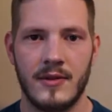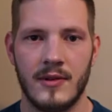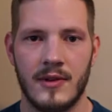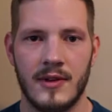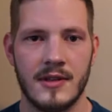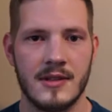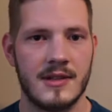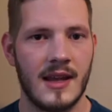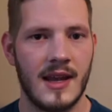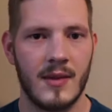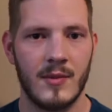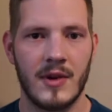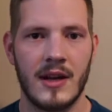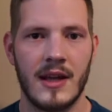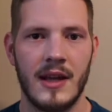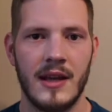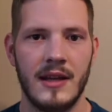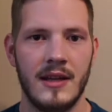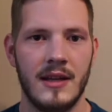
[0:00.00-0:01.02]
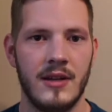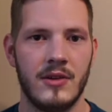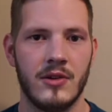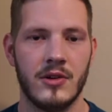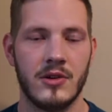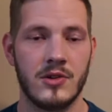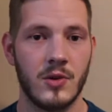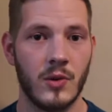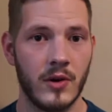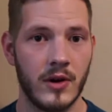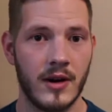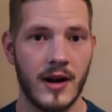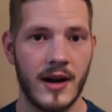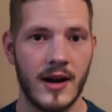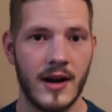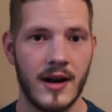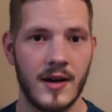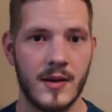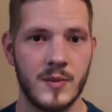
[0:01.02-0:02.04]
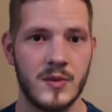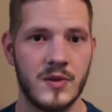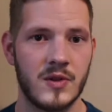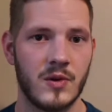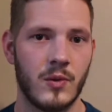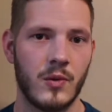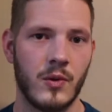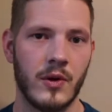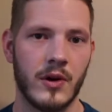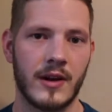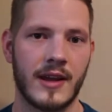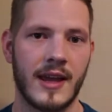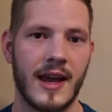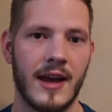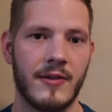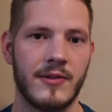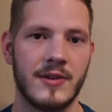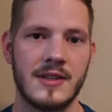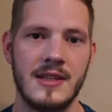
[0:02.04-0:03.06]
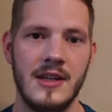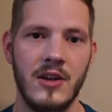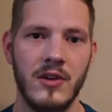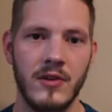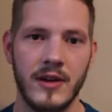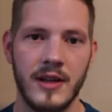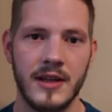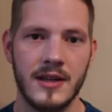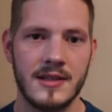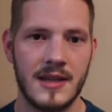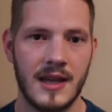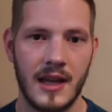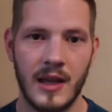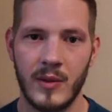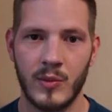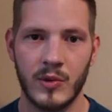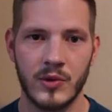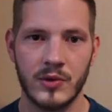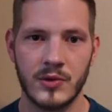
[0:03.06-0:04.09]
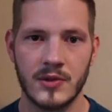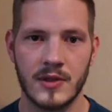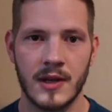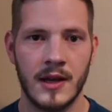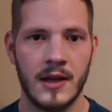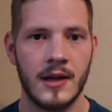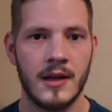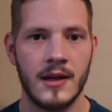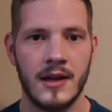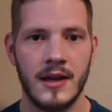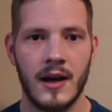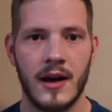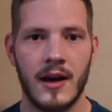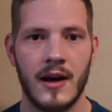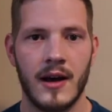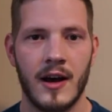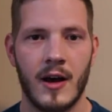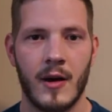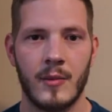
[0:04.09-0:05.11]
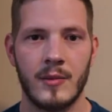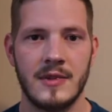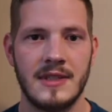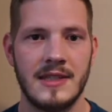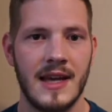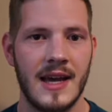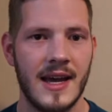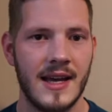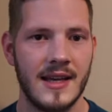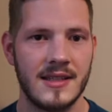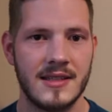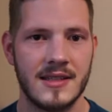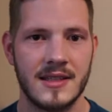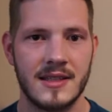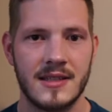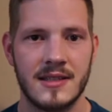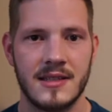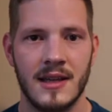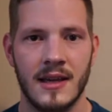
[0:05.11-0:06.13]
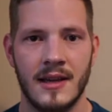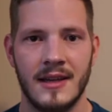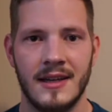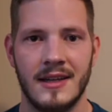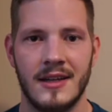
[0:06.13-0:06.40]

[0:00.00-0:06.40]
contaminate either doorknobs or cafeteria tables, desks,